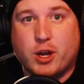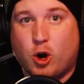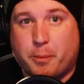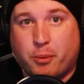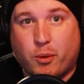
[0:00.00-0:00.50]

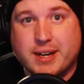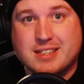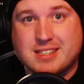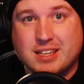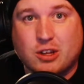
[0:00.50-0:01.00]
oh boy,
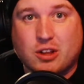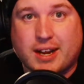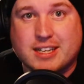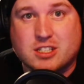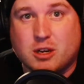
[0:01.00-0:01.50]
does it look
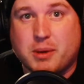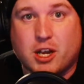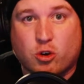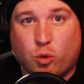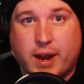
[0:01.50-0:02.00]
like it's going to be a
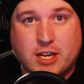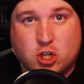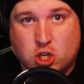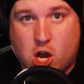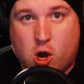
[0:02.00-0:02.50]
great
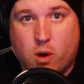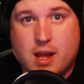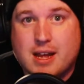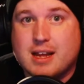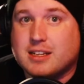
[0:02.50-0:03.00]
show.
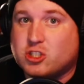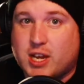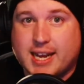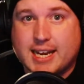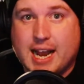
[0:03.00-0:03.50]

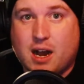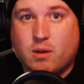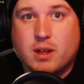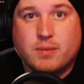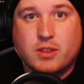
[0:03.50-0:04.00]
Check it
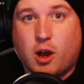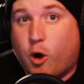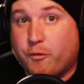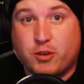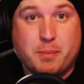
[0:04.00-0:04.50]
out.
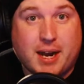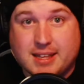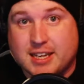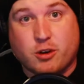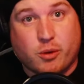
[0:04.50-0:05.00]
Hopefully by
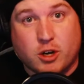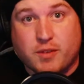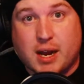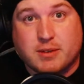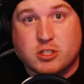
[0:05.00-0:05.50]
then
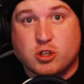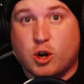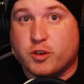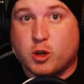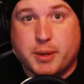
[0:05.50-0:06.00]
coronavirus is
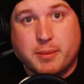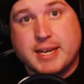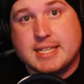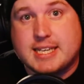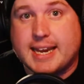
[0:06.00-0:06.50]
over. You'll be able to
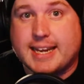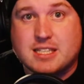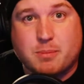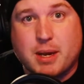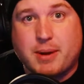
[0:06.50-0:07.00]
get tickets
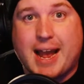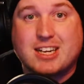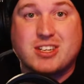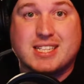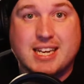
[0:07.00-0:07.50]
and be able to
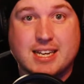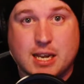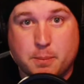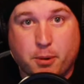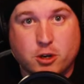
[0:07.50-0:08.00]
actually attend
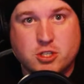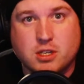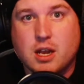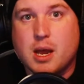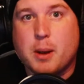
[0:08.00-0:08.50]
in
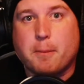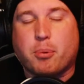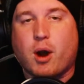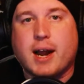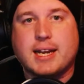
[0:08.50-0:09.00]
person.
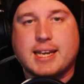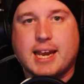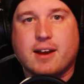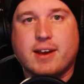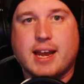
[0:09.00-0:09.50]
Brian and
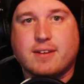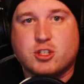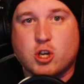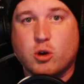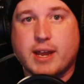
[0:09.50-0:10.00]
Carrie have
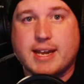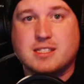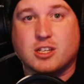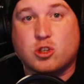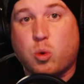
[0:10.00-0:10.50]

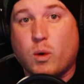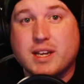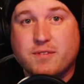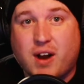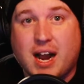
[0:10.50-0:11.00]
showcased a
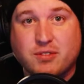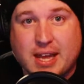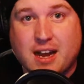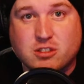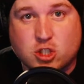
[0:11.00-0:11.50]

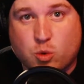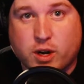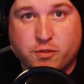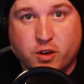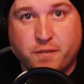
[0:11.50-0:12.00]
25,000
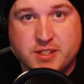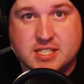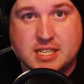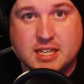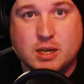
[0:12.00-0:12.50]
square foot
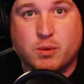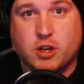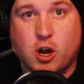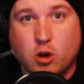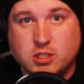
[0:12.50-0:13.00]
facility where they're
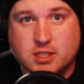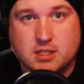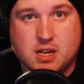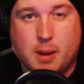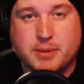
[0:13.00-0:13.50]
hosting this
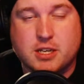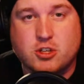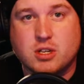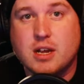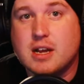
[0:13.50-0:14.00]

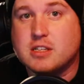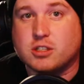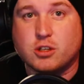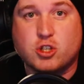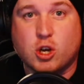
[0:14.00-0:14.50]
competition,
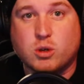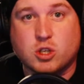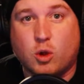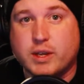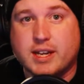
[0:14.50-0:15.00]
so this show is
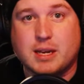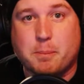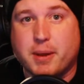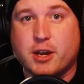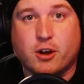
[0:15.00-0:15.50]
only getting
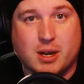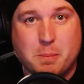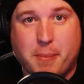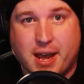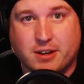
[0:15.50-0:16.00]
bigger
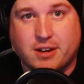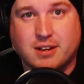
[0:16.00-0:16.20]
and better.